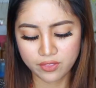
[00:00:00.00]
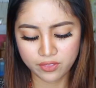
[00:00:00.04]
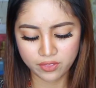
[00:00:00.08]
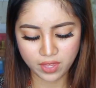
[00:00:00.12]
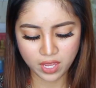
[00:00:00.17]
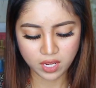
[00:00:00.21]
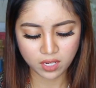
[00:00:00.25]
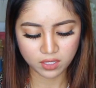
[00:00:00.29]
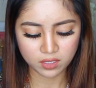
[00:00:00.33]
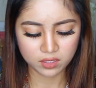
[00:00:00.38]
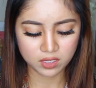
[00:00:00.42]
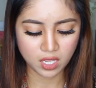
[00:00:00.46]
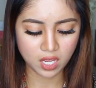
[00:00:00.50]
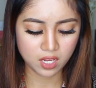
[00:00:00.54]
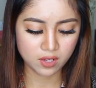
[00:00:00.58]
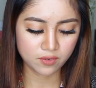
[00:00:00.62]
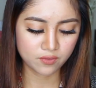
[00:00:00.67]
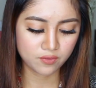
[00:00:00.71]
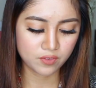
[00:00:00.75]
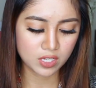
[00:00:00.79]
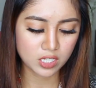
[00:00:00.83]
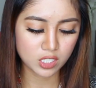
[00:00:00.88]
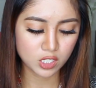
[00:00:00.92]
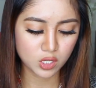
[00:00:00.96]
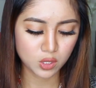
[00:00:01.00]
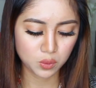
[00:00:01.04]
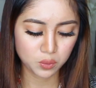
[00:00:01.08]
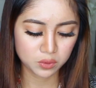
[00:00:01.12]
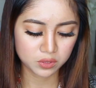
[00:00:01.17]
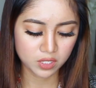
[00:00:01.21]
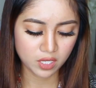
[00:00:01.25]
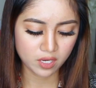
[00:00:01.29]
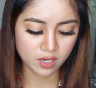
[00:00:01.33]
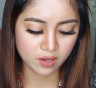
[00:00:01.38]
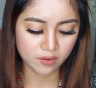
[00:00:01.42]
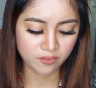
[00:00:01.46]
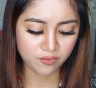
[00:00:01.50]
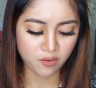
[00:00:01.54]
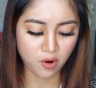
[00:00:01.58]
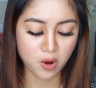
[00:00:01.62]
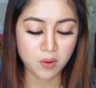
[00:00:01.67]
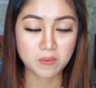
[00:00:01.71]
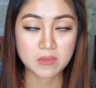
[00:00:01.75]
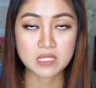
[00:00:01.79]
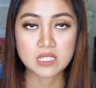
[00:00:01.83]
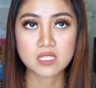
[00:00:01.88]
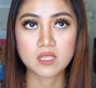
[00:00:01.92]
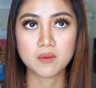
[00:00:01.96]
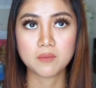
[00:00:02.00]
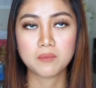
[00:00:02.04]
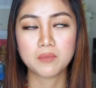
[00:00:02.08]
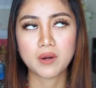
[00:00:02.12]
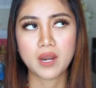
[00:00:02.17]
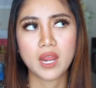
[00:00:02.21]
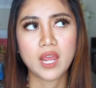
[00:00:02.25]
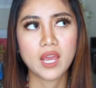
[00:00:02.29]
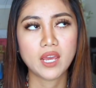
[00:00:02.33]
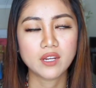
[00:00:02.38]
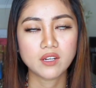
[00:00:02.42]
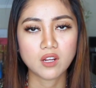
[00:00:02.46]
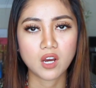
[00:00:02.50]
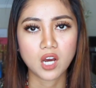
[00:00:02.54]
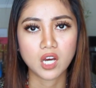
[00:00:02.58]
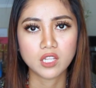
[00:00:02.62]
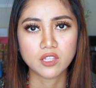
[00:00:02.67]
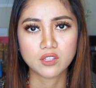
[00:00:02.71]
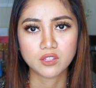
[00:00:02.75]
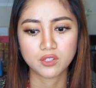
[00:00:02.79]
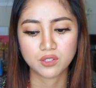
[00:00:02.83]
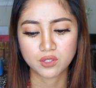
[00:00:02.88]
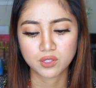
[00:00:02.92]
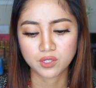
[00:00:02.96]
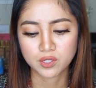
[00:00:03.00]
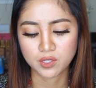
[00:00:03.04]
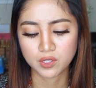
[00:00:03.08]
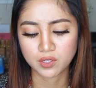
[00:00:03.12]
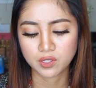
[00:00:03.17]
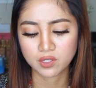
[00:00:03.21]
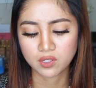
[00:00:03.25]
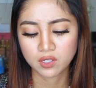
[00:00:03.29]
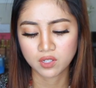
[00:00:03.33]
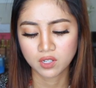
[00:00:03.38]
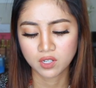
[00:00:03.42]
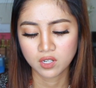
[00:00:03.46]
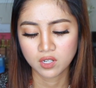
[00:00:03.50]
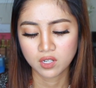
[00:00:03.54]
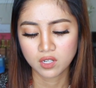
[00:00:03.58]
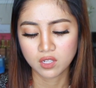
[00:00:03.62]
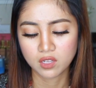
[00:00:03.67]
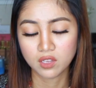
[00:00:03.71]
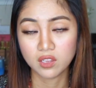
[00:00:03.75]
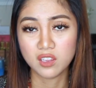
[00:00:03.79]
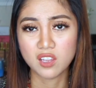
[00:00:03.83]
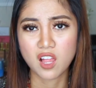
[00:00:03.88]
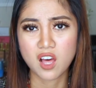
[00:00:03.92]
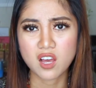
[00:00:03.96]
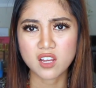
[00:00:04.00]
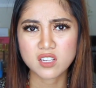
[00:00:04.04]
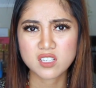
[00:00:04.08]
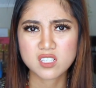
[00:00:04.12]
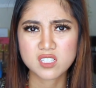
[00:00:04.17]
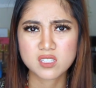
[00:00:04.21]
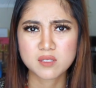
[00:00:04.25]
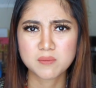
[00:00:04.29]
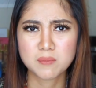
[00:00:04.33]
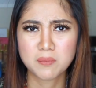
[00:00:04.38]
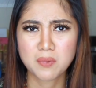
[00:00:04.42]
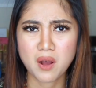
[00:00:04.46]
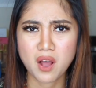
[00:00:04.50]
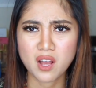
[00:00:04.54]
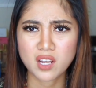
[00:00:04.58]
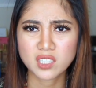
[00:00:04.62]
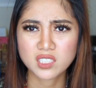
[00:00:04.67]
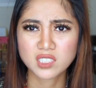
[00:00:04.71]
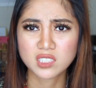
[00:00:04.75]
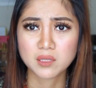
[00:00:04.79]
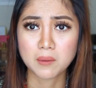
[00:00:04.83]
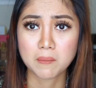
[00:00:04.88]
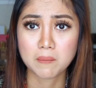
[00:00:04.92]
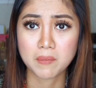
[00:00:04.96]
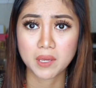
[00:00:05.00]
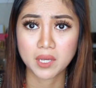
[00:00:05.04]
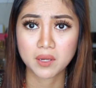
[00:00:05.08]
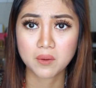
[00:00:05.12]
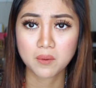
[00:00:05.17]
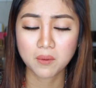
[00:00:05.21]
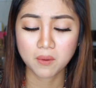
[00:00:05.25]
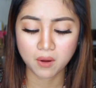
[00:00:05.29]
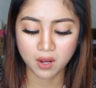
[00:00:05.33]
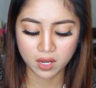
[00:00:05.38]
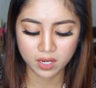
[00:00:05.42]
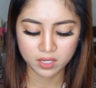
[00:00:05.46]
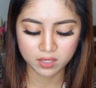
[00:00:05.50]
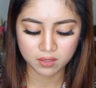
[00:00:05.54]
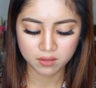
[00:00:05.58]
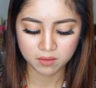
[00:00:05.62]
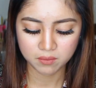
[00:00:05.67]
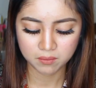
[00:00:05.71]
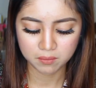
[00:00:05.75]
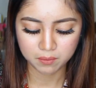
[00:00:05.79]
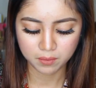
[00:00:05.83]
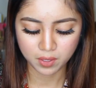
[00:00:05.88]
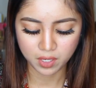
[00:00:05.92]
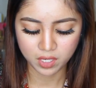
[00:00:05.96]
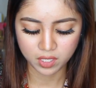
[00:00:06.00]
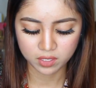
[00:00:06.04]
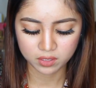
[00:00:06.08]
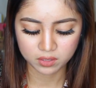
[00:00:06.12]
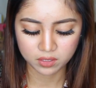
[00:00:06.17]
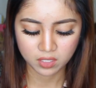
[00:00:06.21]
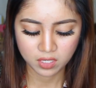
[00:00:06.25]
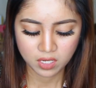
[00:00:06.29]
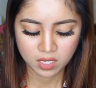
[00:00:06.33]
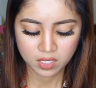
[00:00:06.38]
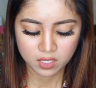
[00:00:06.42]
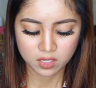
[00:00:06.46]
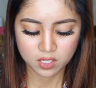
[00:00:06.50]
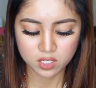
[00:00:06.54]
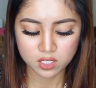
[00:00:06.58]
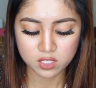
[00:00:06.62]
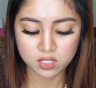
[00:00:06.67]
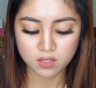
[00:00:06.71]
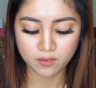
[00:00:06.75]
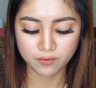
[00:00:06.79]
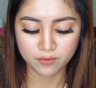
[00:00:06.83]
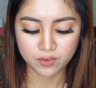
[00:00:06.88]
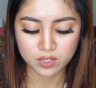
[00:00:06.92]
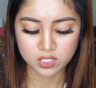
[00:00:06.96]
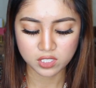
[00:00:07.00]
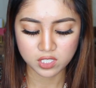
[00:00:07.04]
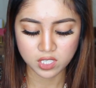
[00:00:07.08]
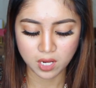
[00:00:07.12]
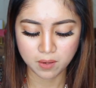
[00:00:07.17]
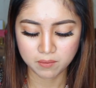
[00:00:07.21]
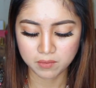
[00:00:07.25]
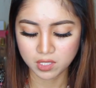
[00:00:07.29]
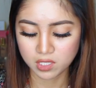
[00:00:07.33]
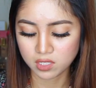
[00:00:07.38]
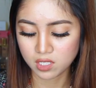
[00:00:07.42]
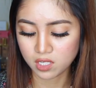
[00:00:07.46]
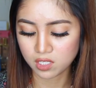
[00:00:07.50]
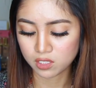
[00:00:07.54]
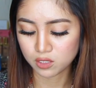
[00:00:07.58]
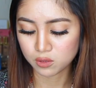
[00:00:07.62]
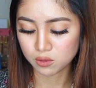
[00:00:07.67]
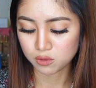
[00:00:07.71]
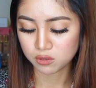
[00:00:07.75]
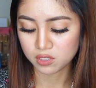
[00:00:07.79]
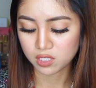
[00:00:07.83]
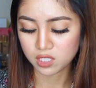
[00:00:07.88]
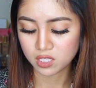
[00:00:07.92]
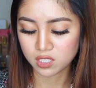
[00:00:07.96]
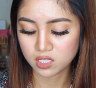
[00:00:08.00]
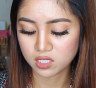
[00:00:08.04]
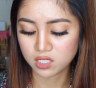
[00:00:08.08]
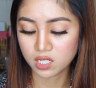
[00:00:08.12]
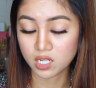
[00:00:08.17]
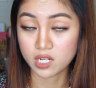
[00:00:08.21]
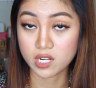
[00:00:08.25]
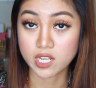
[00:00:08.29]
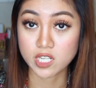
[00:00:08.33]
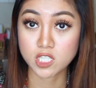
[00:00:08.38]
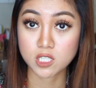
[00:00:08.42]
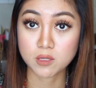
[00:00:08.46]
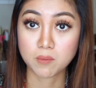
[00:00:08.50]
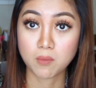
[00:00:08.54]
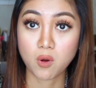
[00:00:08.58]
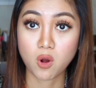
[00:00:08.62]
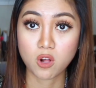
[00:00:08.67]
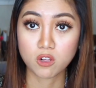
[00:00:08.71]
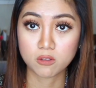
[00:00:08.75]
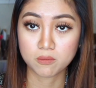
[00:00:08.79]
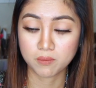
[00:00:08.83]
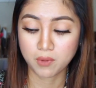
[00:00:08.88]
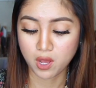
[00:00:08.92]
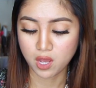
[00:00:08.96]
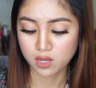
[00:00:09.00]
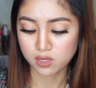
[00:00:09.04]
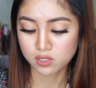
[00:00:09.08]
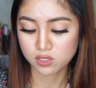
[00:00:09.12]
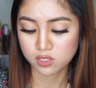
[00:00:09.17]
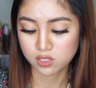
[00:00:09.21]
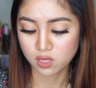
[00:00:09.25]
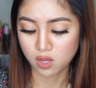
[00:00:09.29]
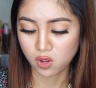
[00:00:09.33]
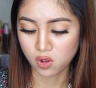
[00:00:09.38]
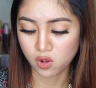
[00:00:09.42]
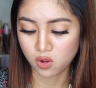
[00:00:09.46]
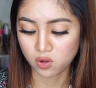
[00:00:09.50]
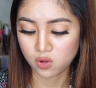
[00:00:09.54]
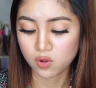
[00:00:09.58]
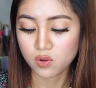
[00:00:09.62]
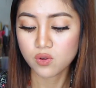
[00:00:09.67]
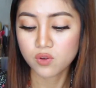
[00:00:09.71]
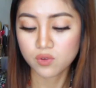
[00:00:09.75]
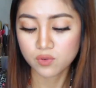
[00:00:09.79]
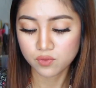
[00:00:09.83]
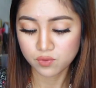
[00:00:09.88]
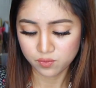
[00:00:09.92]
think they've included a Pharmacy brand on their Lux box, the big one, but this is the first time that they included it in a small box, so